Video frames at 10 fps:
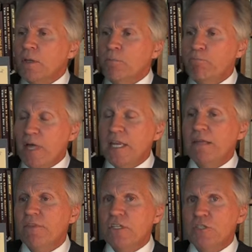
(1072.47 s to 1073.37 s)
Many
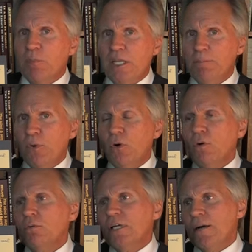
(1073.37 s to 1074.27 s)
of these
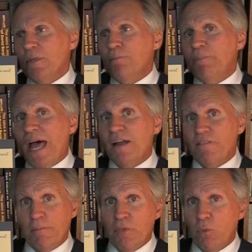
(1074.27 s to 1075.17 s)
people coming back
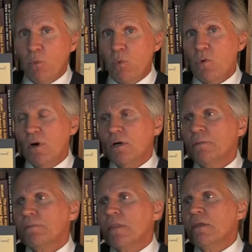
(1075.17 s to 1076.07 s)
from the war
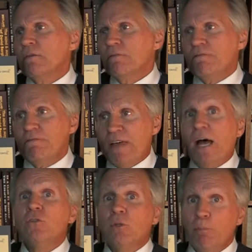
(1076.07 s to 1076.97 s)

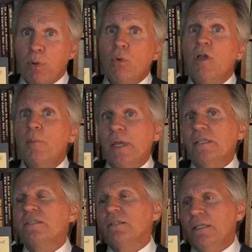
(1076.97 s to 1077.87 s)
found
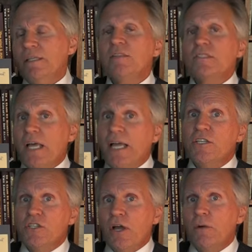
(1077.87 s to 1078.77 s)
employment in
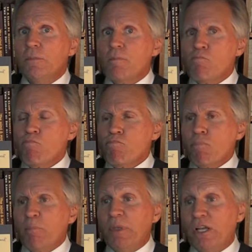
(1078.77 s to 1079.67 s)
Sideshow
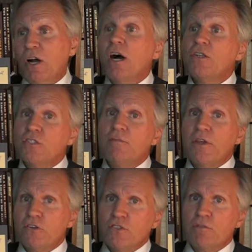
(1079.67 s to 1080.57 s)
because of
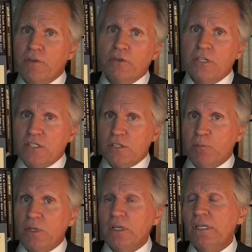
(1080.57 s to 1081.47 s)
their severe
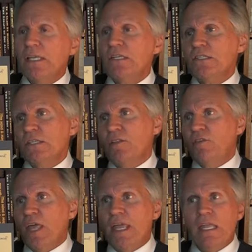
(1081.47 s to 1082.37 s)
disabilities,
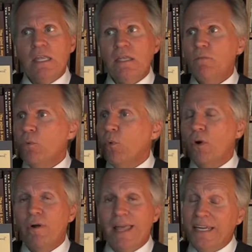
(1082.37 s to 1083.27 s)
they
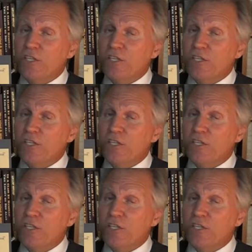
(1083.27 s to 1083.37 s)
were an